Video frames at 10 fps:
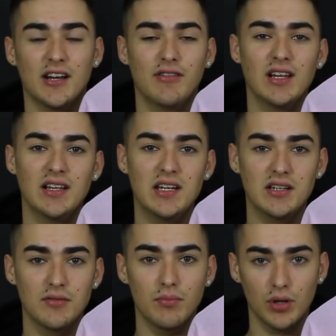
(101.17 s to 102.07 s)
and I really
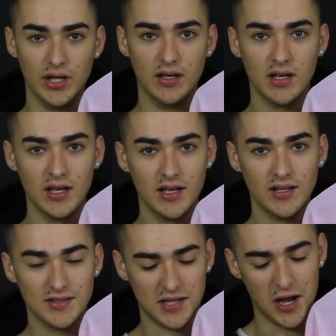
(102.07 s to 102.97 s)
needed money.
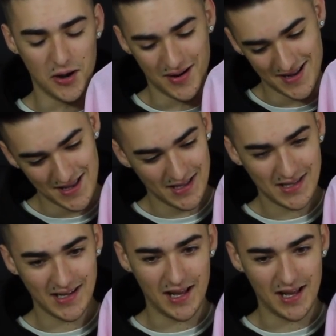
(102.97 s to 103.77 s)
So, you